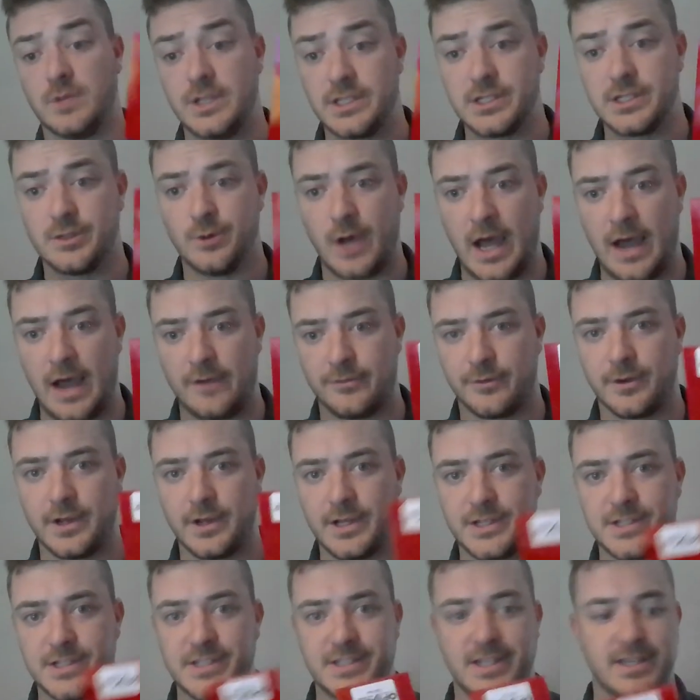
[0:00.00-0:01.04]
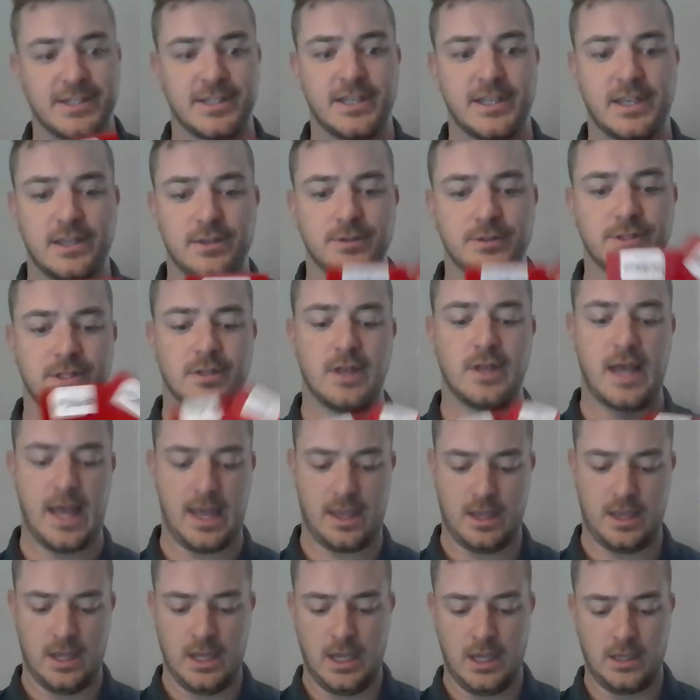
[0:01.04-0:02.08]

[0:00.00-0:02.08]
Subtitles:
We do offer it, just doesn't get used a lot.